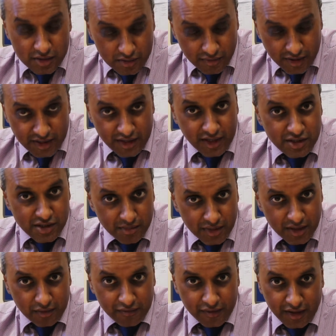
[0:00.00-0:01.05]
index and
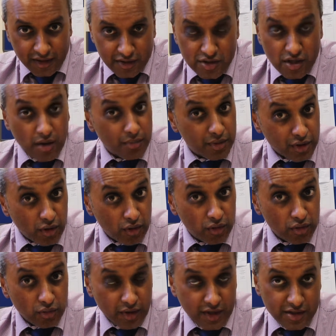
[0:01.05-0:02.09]
middle fingers, but not
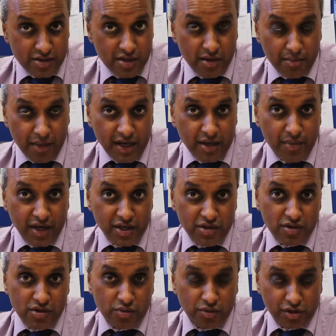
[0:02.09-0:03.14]
always. Many
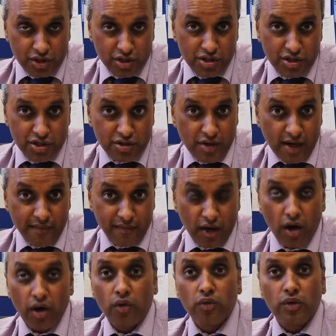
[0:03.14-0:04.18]
patients will just describe the
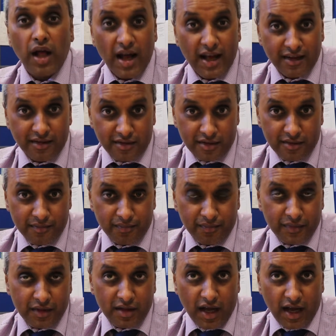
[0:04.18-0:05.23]
whole hand
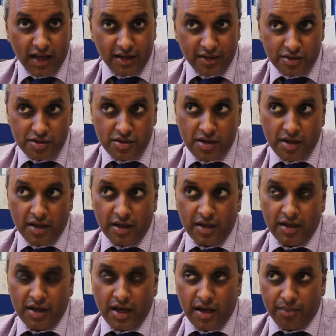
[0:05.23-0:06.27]
as
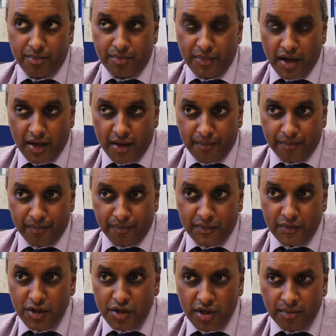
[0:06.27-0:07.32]

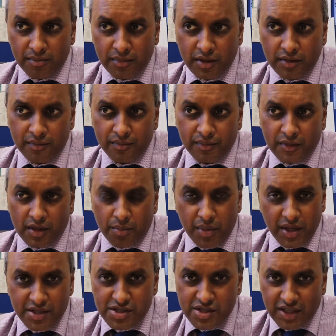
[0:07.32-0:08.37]
numb,
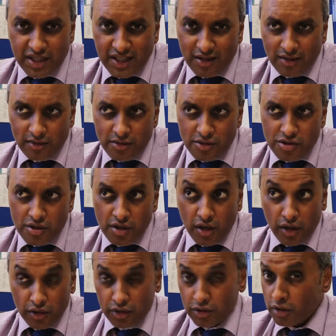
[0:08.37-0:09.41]
pins and needles,
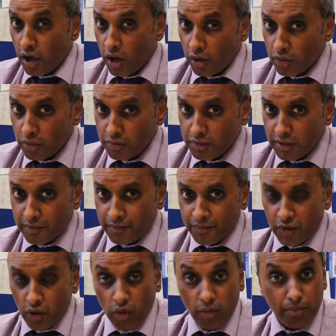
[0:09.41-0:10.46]
cold,
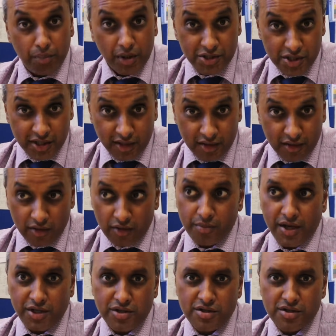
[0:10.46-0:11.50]
or buzzing. A lot of
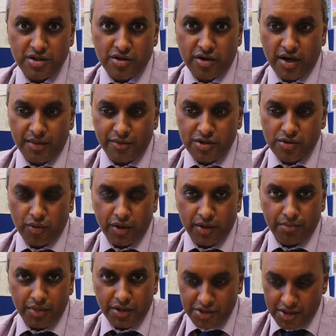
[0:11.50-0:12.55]
patients describe this
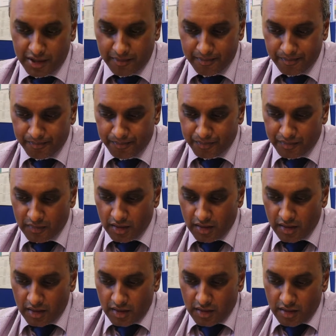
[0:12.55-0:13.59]
word buzzing.
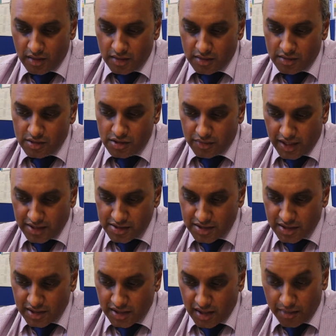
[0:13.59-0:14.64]
So that's
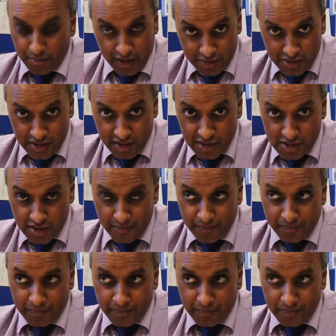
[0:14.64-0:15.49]
the paresthesia.